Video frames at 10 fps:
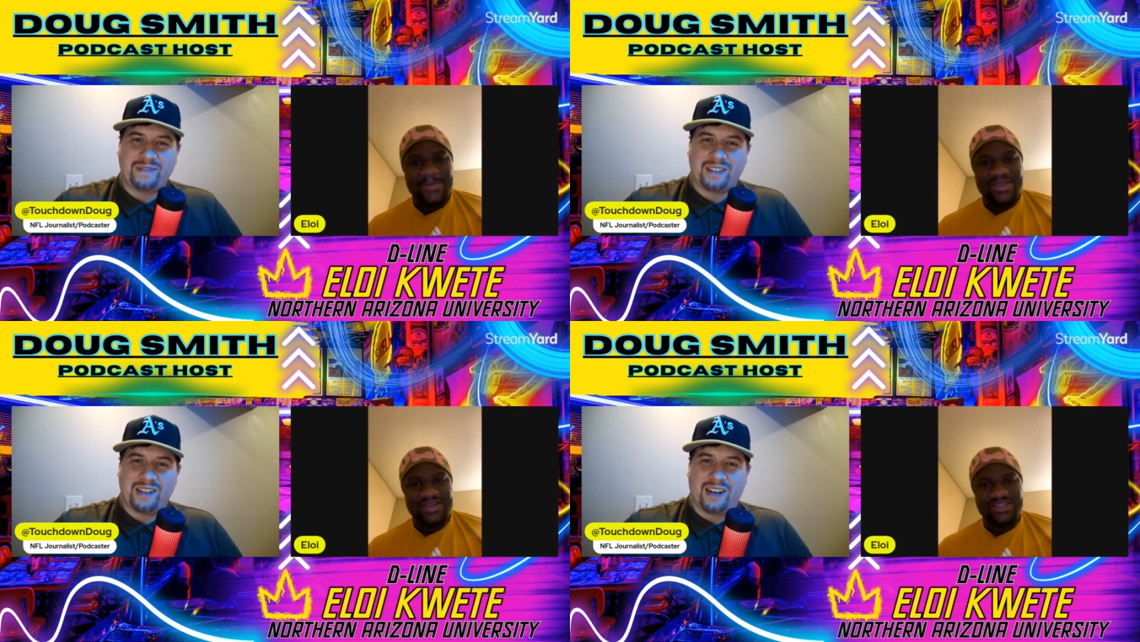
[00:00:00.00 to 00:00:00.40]

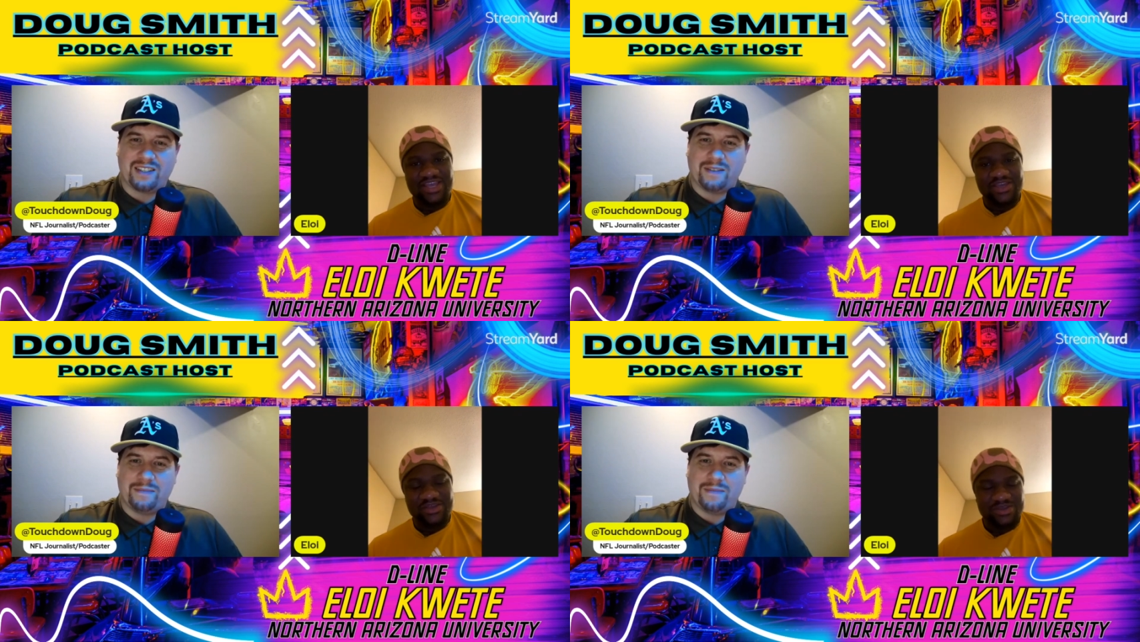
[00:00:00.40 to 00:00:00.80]
Speaker 1: Uh,
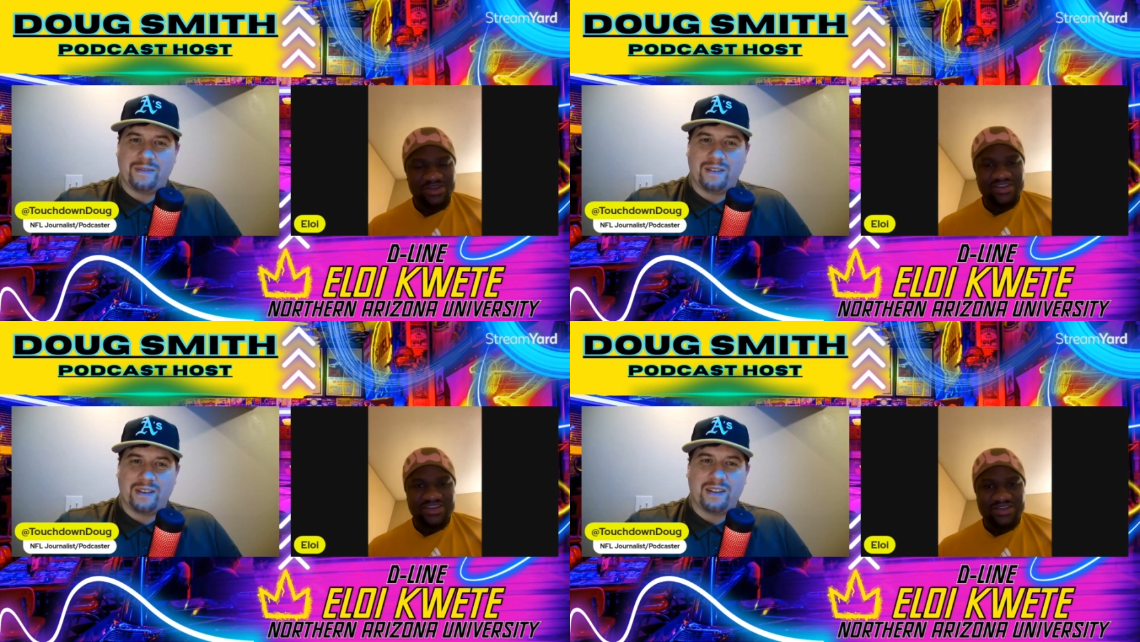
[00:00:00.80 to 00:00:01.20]
thank you.
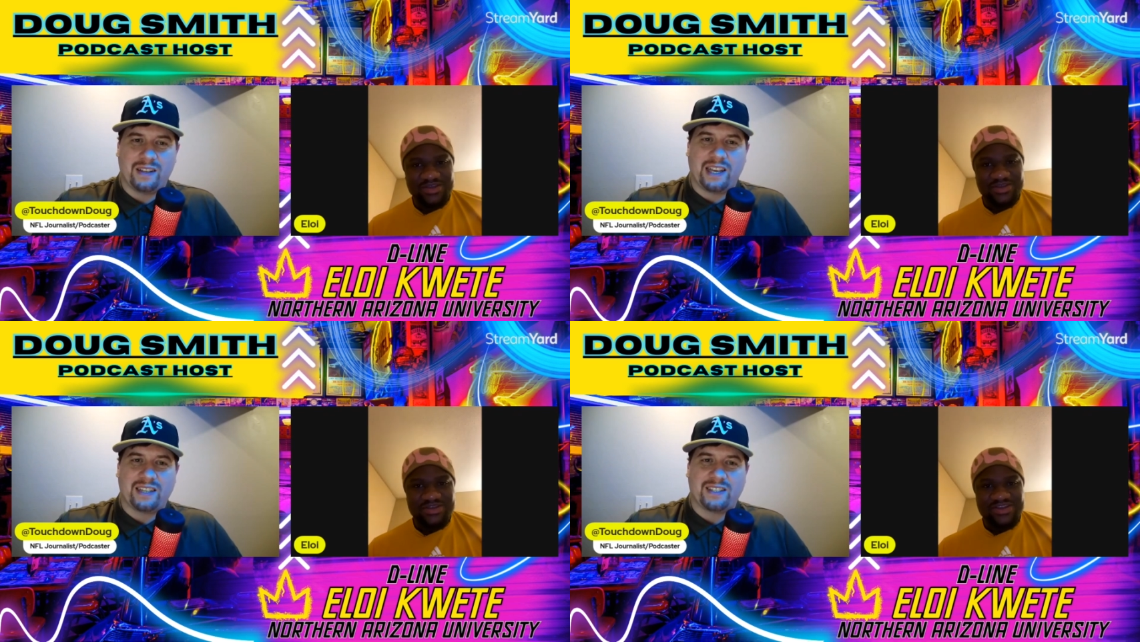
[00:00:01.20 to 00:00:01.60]

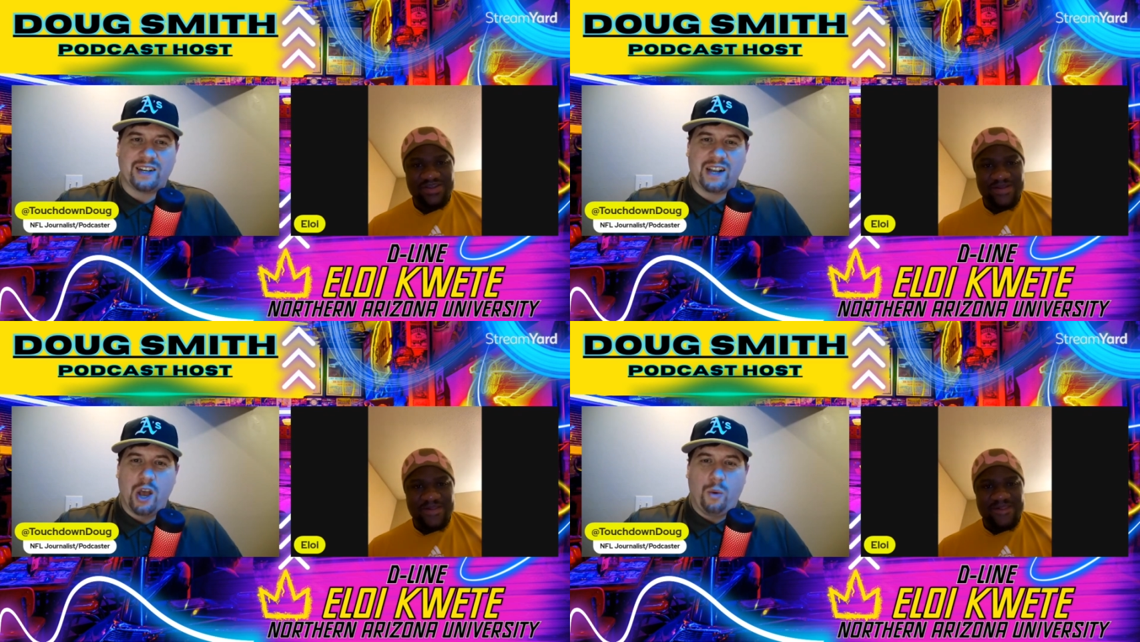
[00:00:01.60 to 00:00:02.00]
Yes, sir.